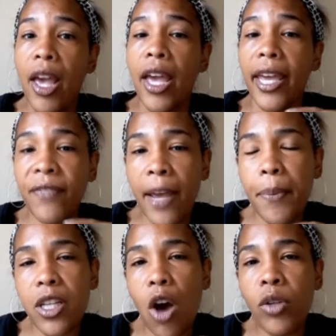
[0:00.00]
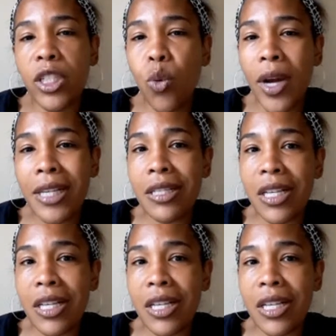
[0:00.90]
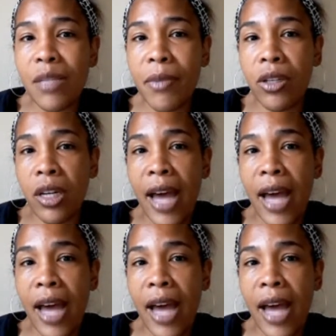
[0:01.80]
If they put only $26 million,